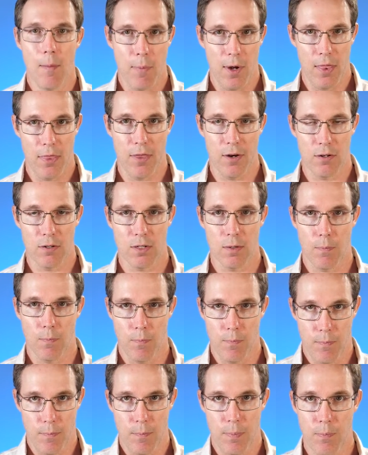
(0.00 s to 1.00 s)
but there's
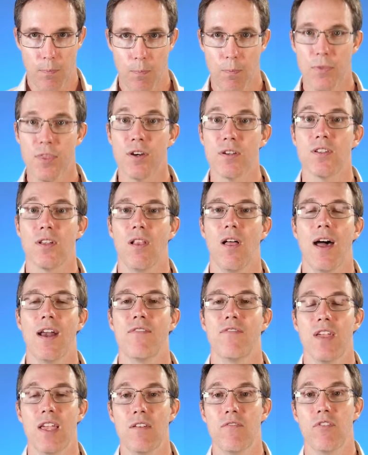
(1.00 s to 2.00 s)
a
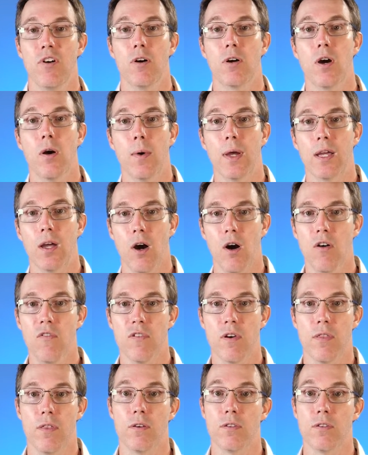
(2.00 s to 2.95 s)
lot of info going over.